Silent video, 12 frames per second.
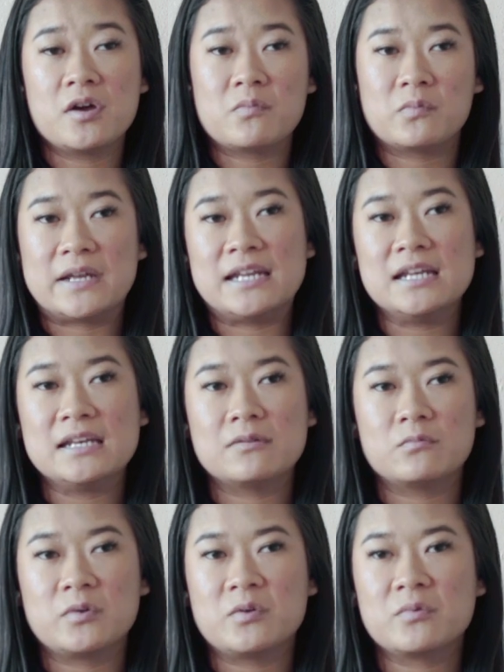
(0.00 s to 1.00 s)
up, we
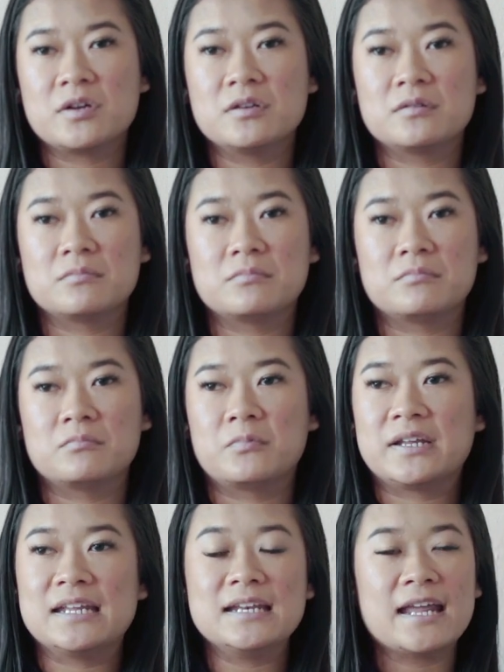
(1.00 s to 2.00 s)

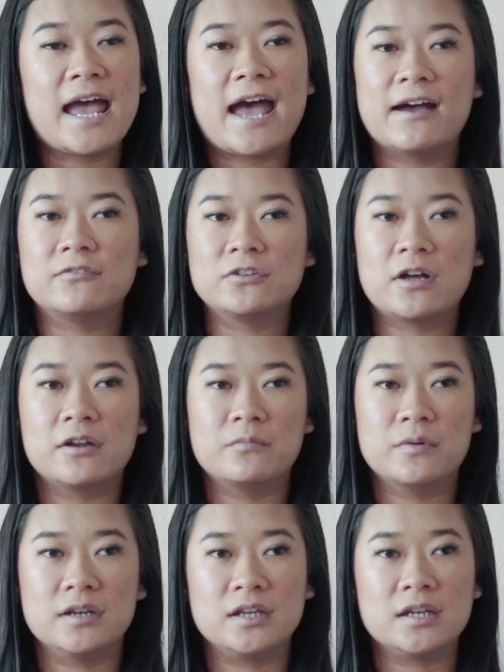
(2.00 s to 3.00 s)
didn't have a lot of
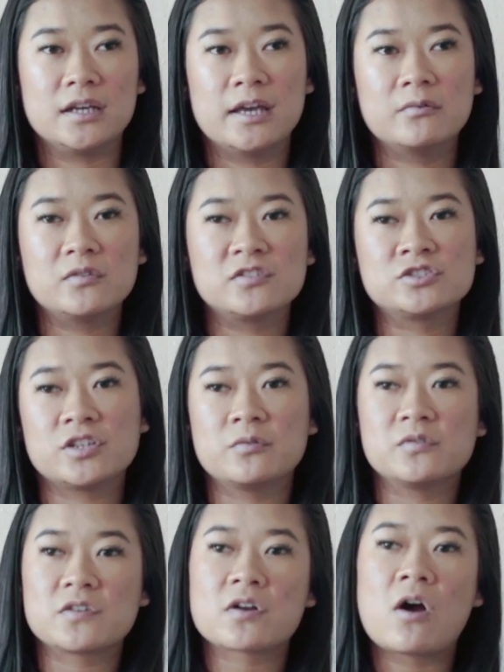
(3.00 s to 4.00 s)
money. It
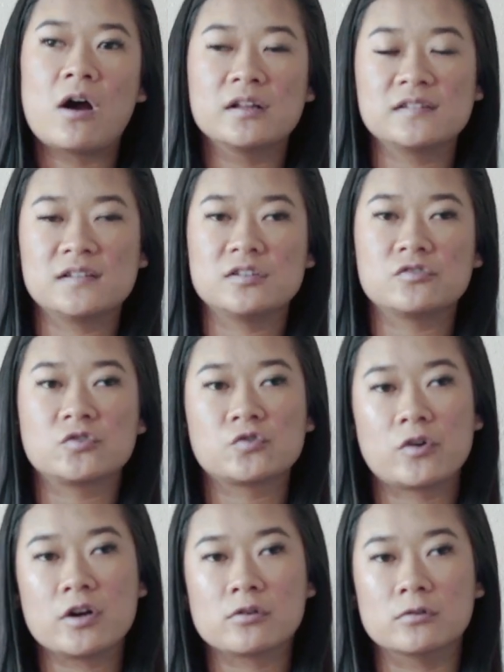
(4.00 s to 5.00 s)
was a constant
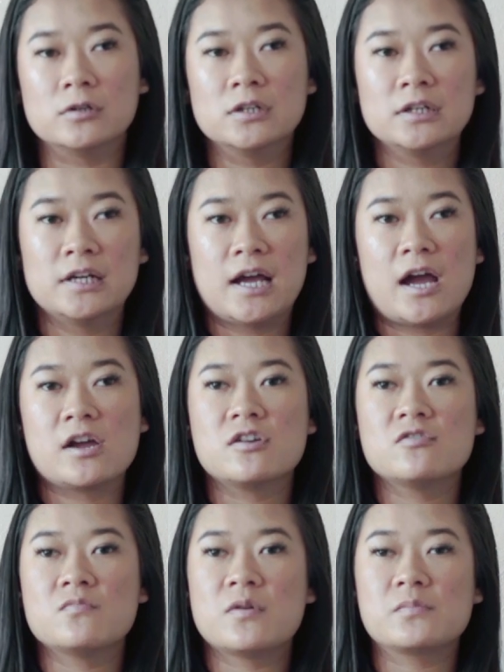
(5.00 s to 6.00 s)
struggle.
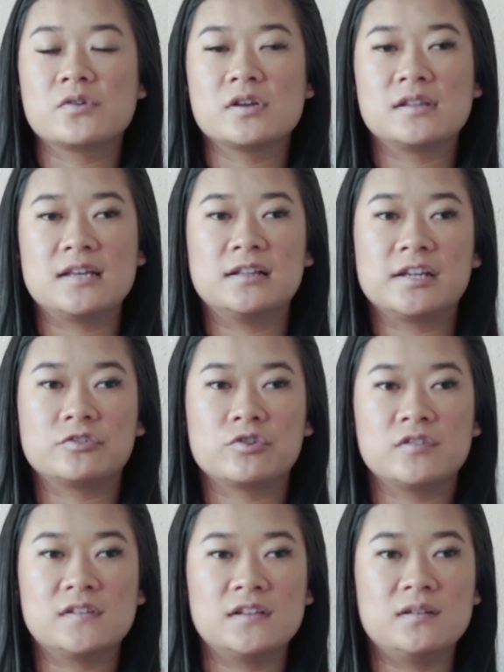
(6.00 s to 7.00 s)
I remember the
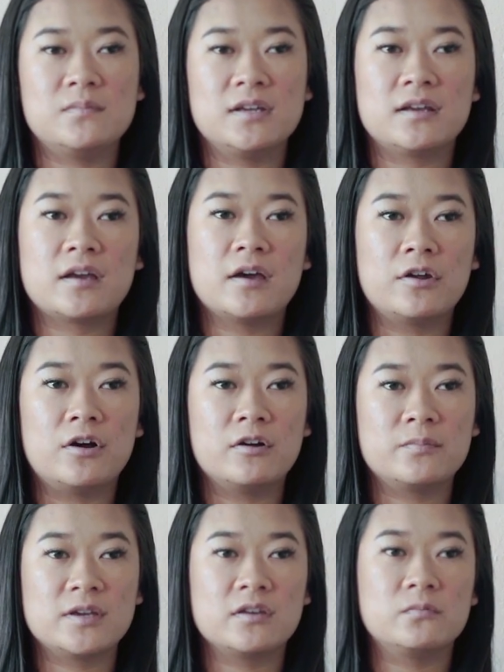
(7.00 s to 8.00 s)
electricity being cut
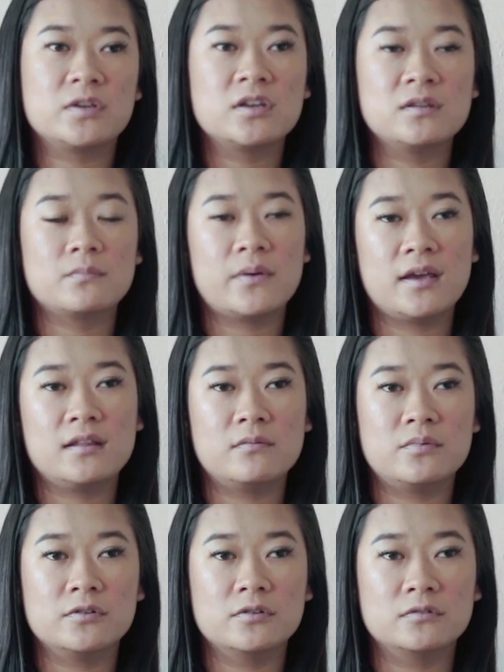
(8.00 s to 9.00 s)
off because we couldn't pay the
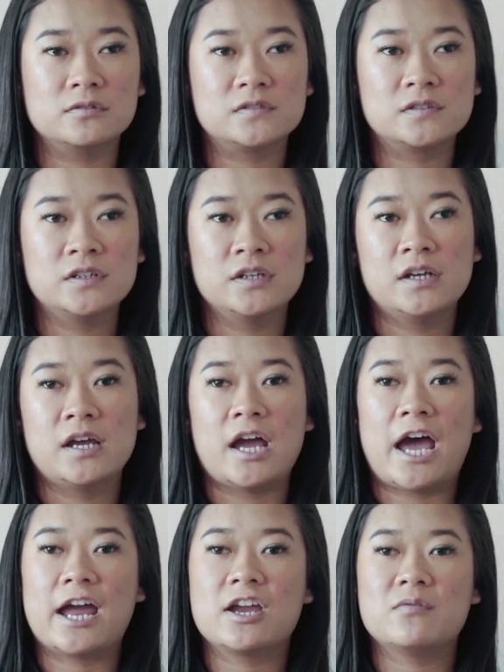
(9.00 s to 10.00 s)
bills.
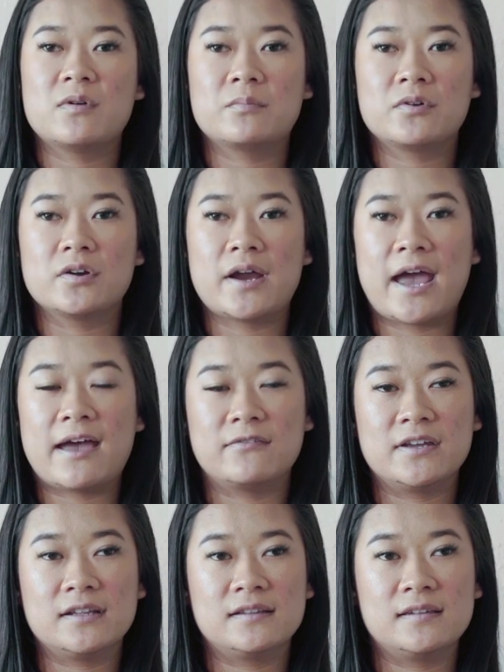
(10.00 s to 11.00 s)
I remember
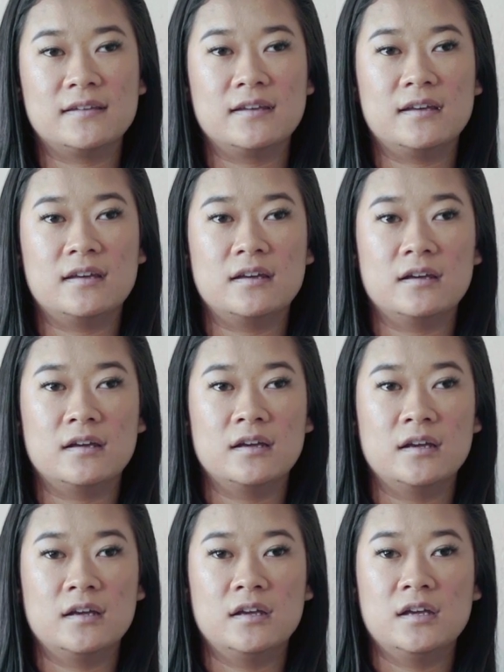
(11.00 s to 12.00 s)
having to
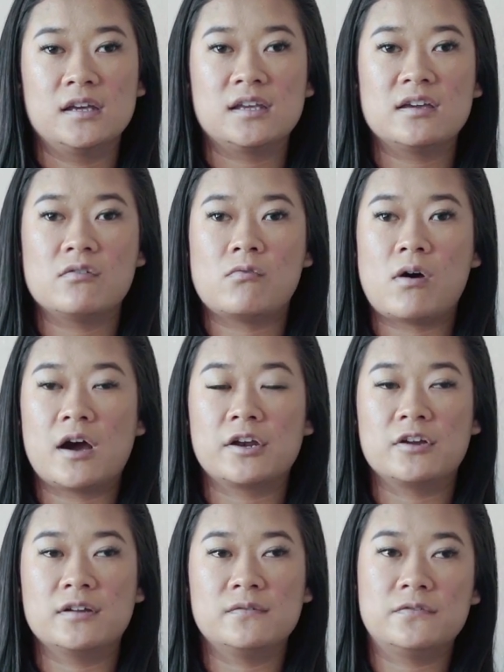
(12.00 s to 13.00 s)
get
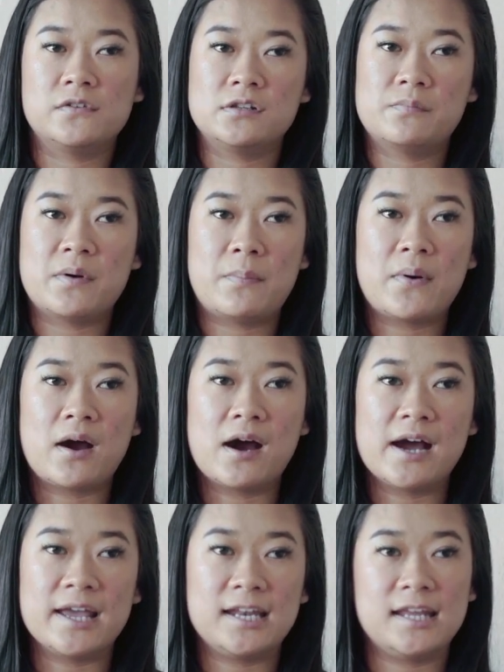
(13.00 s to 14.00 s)
water and fill up a
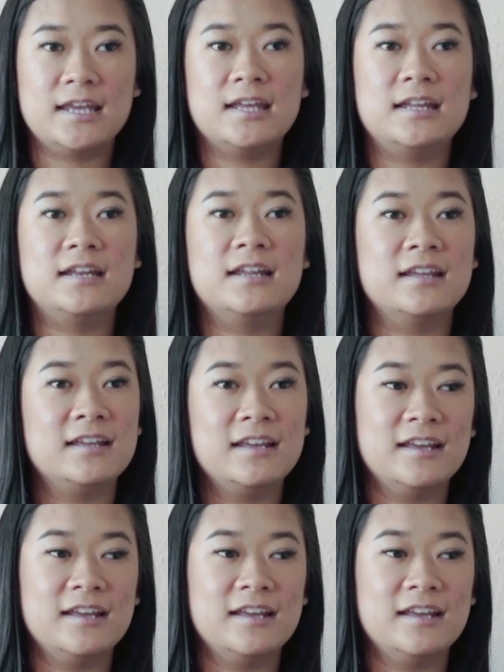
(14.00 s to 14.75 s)
pot and